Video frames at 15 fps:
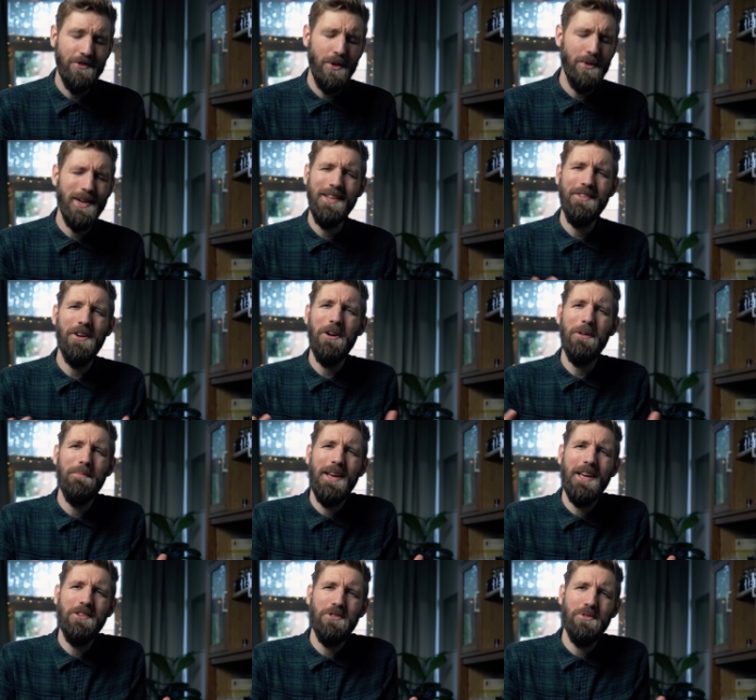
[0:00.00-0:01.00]
So guitar
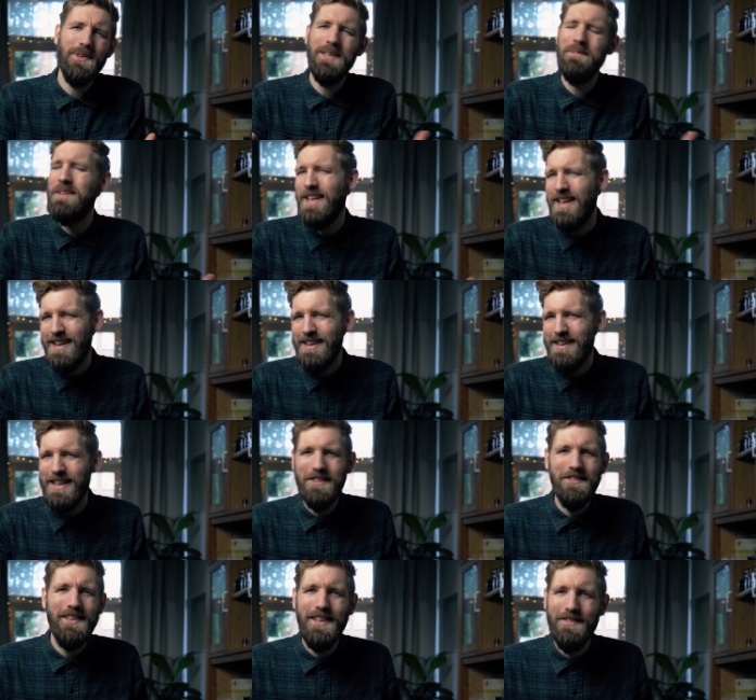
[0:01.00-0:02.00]
mastery,
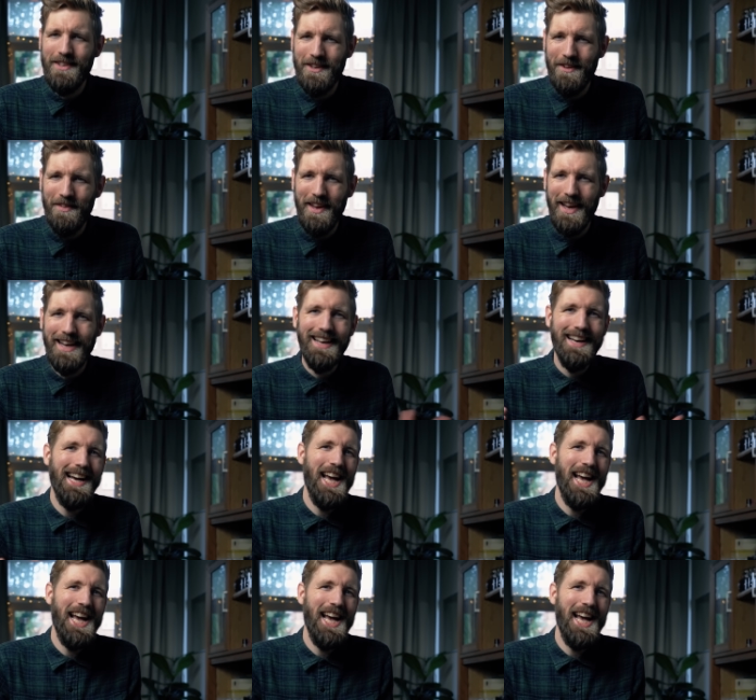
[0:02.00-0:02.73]
is it even a thing?